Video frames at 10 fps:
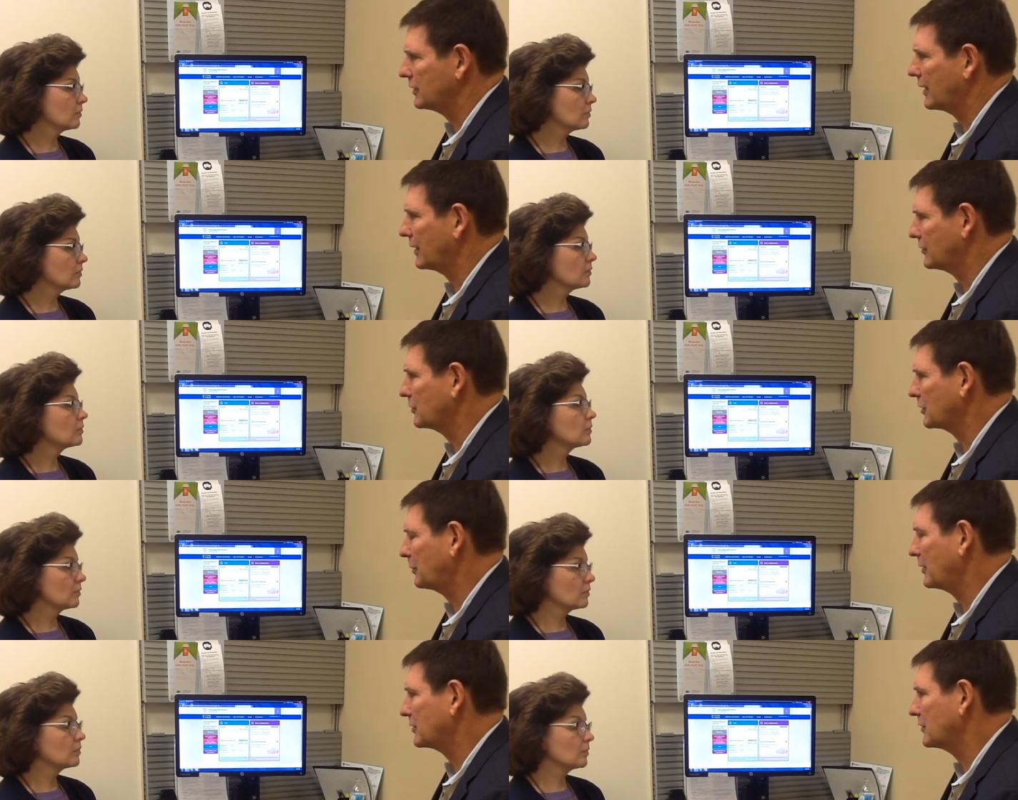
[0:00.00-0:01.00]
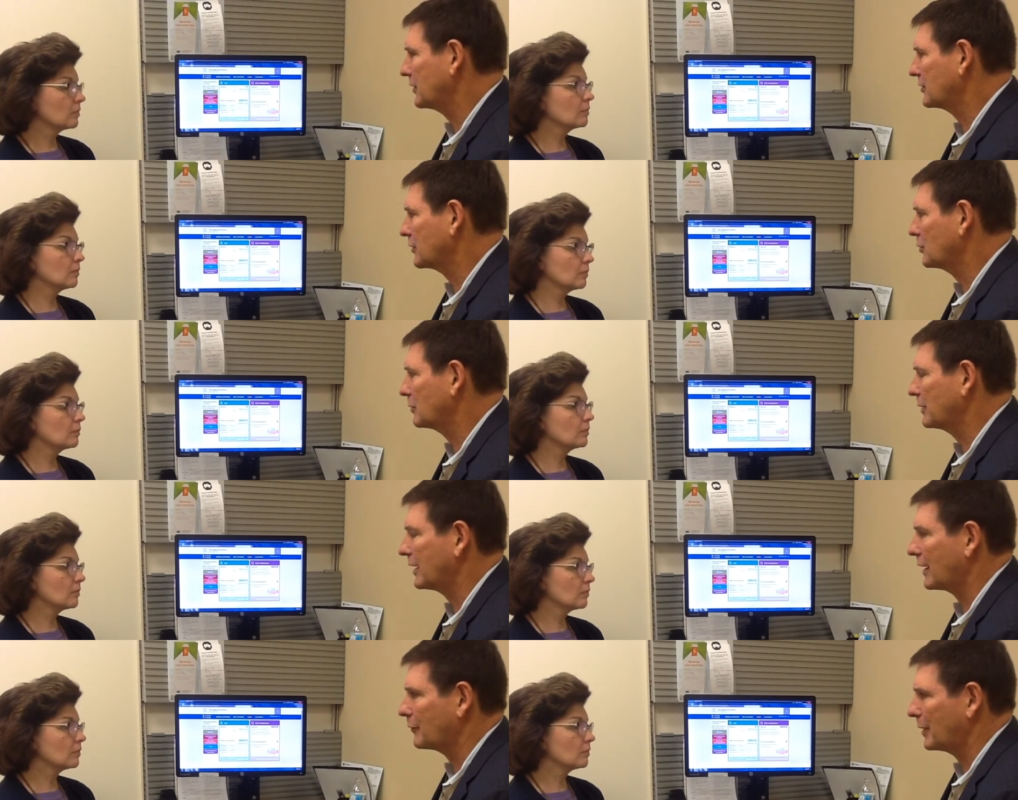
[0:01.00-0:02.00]
Speaker 1: not as expensive as it would be
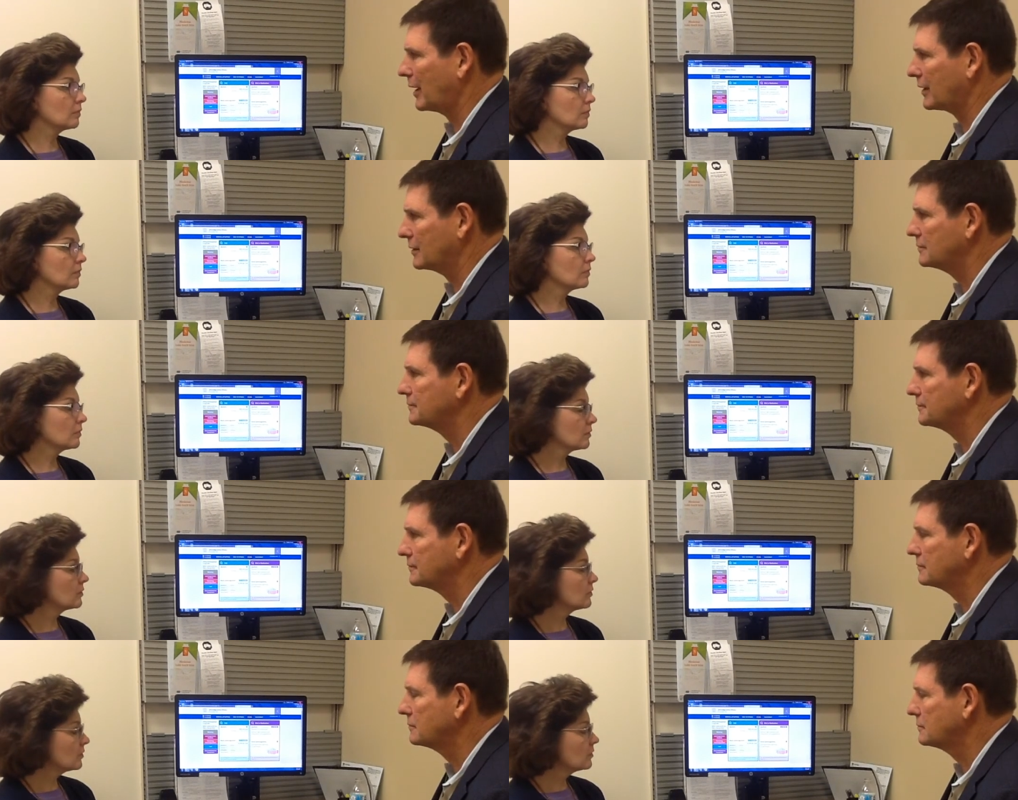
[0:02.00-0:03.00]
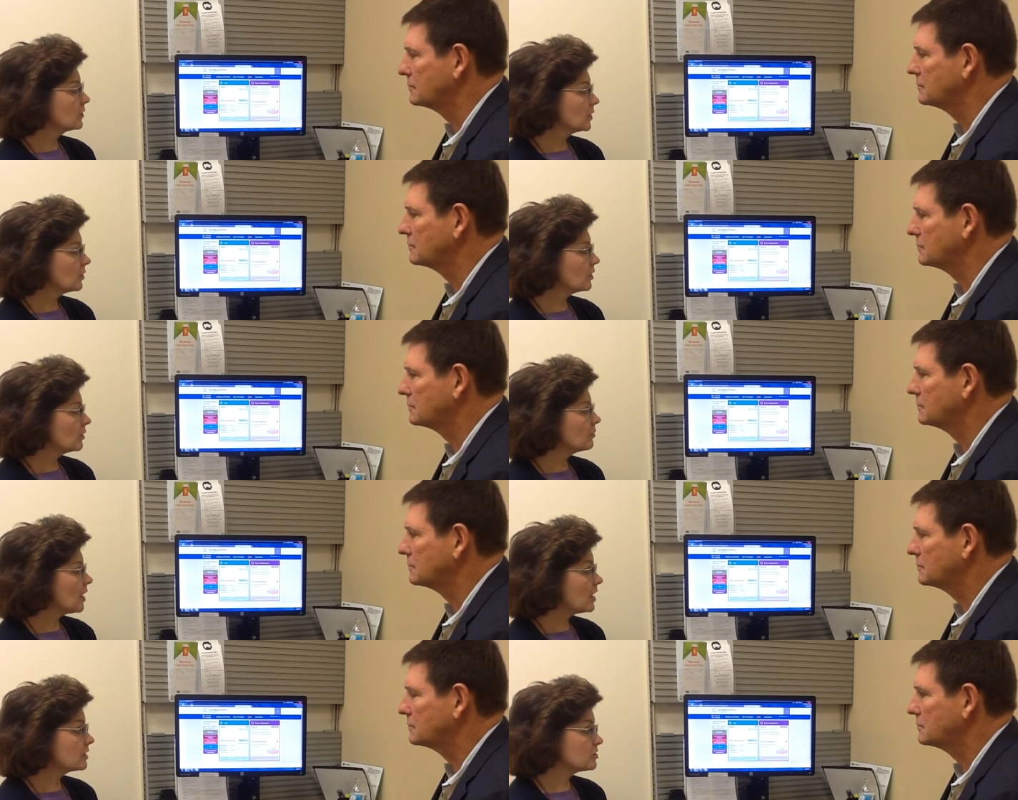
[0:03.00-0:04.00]
out of pocket.
Speaker 2: Well,
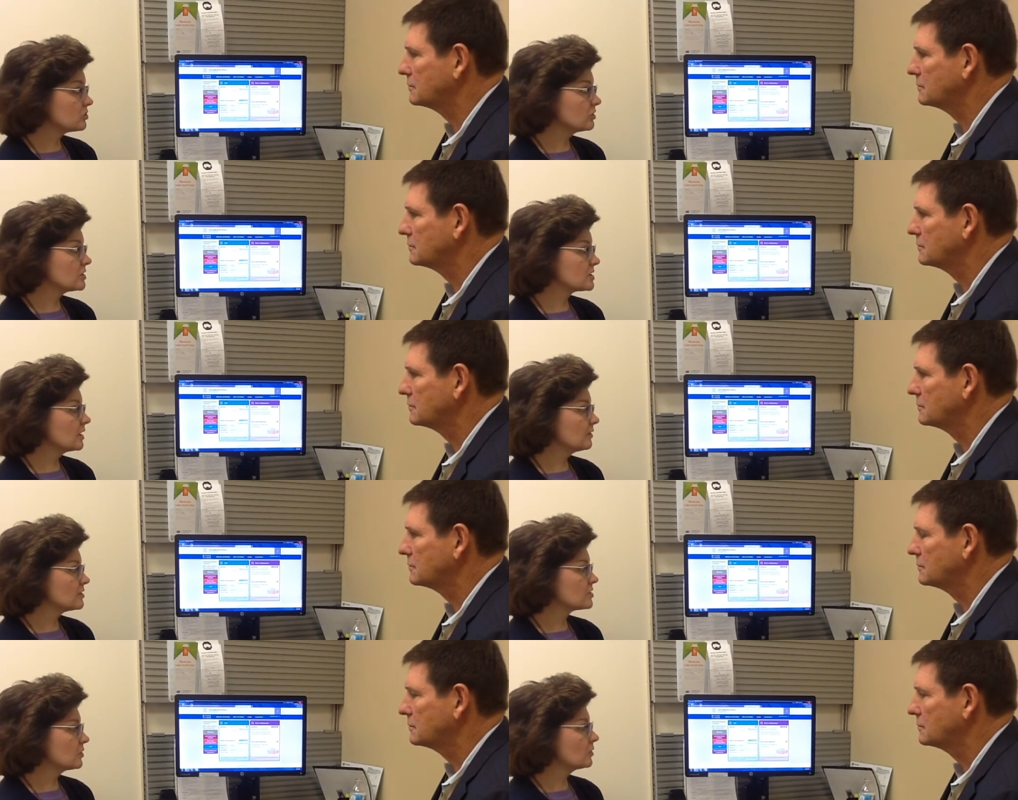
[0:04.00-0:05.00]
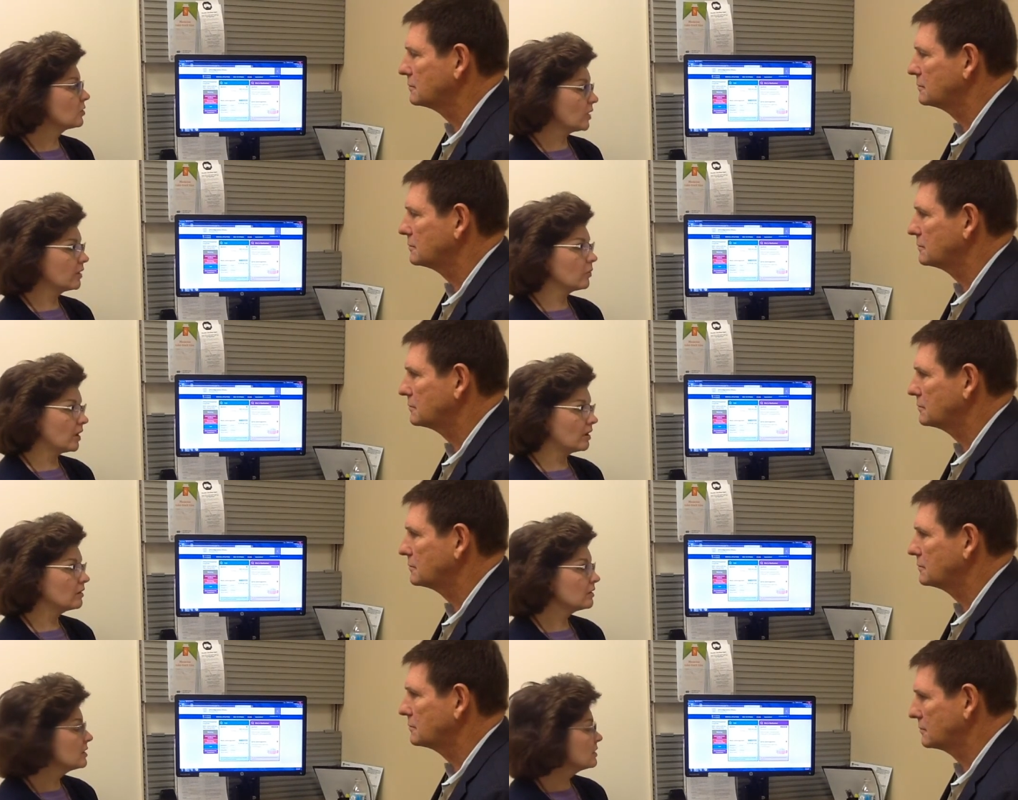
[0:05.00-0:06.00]
our insurance covers quite well.
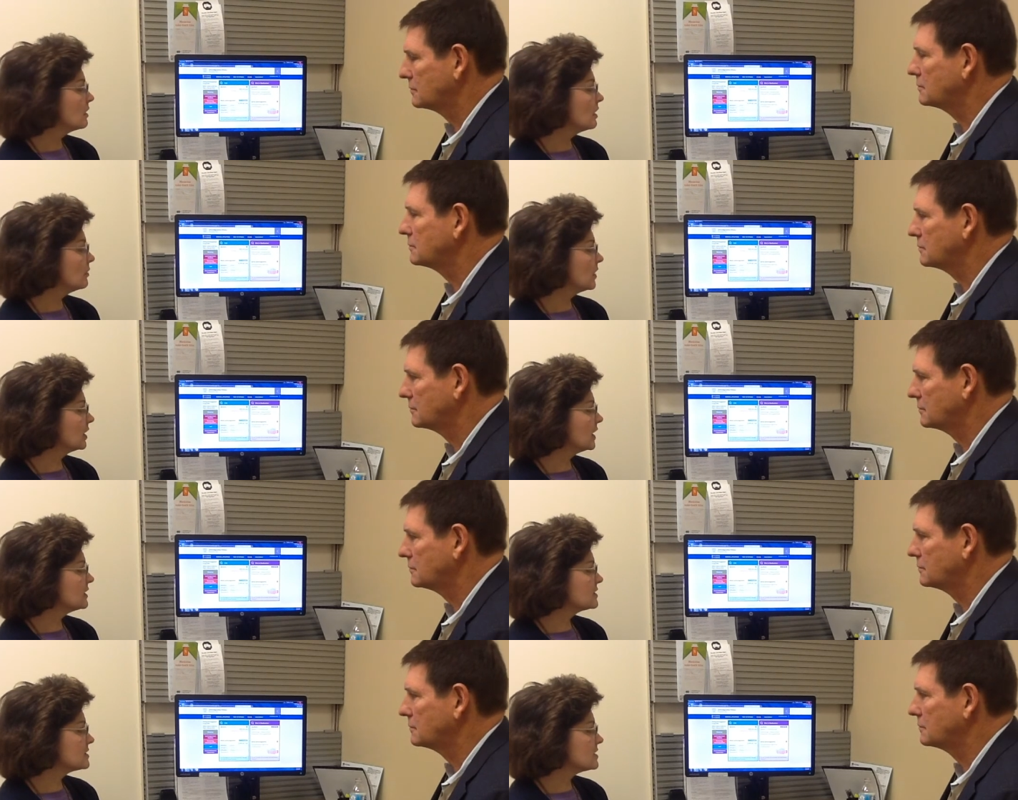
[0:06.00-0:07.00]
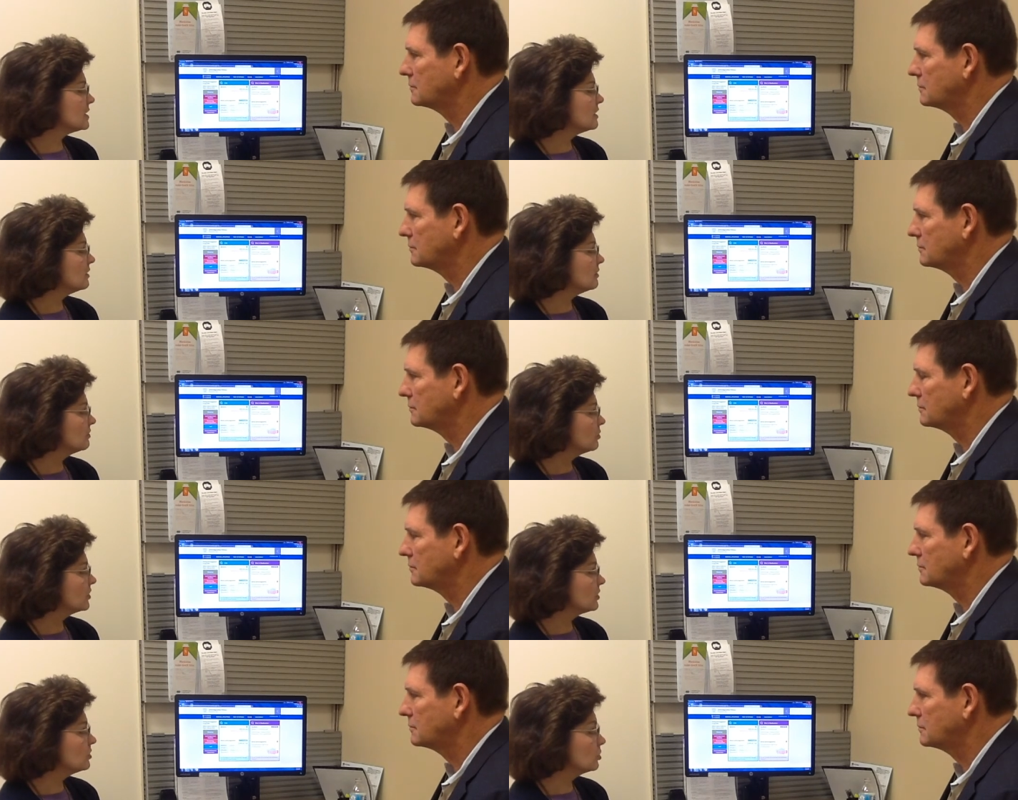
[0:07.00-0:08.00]
Um, I'd like to see what
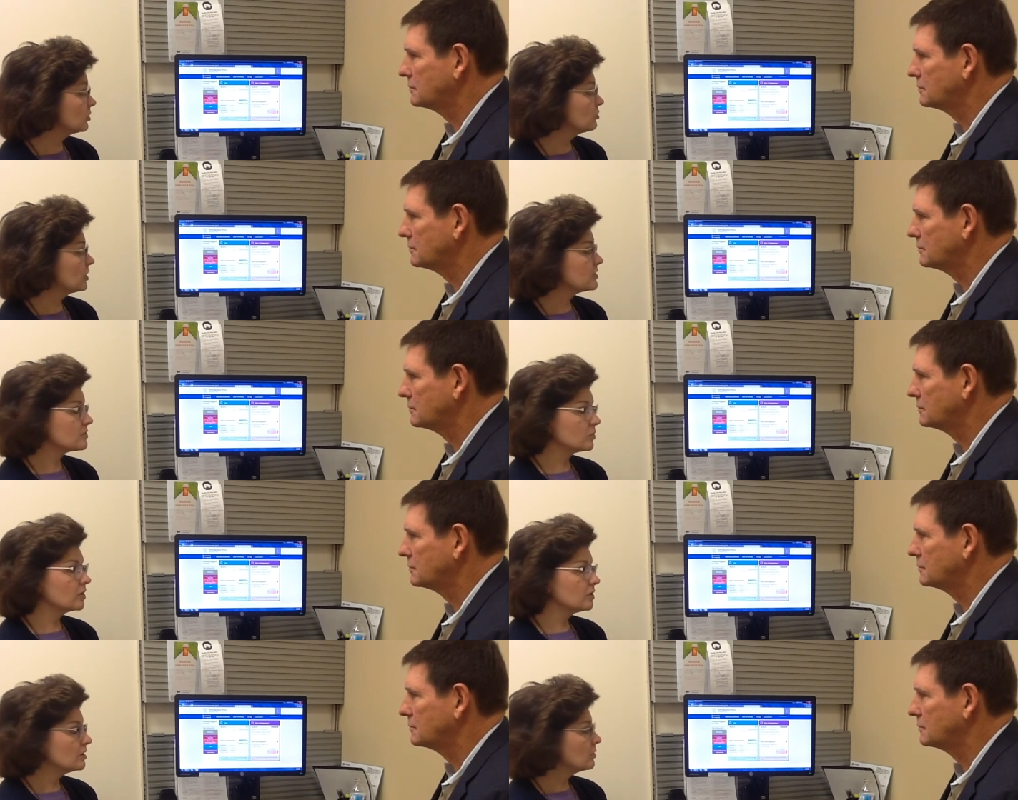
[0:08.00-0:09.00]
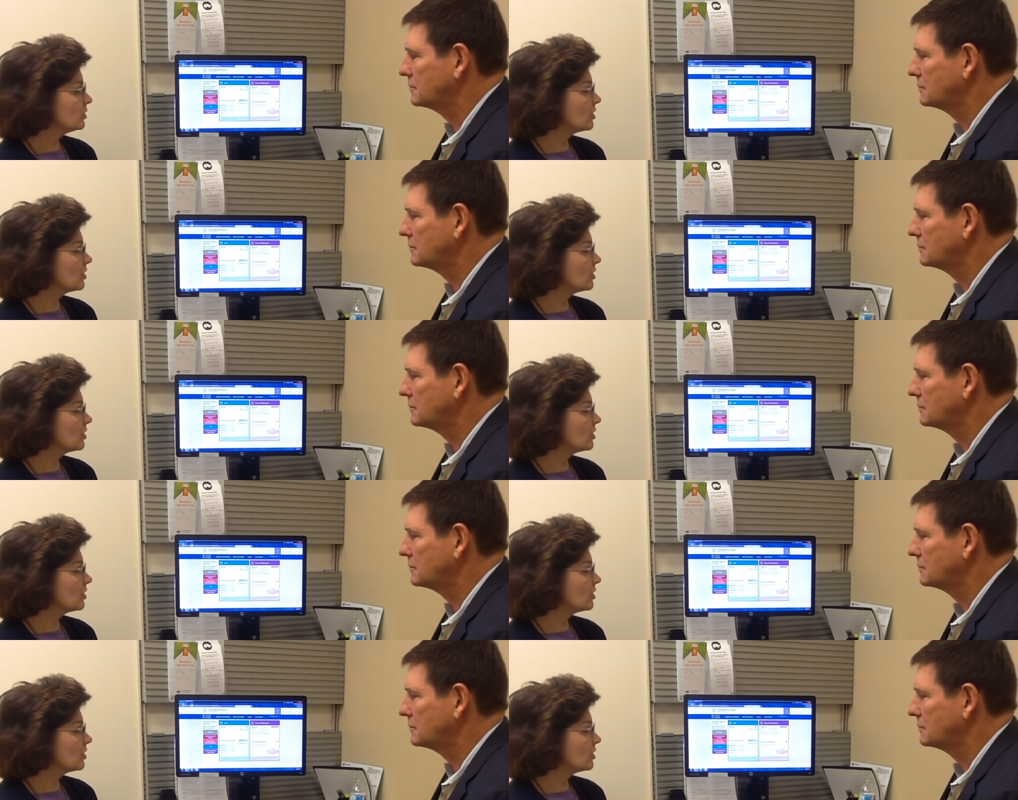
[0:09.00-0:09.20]
the newer drugs would, would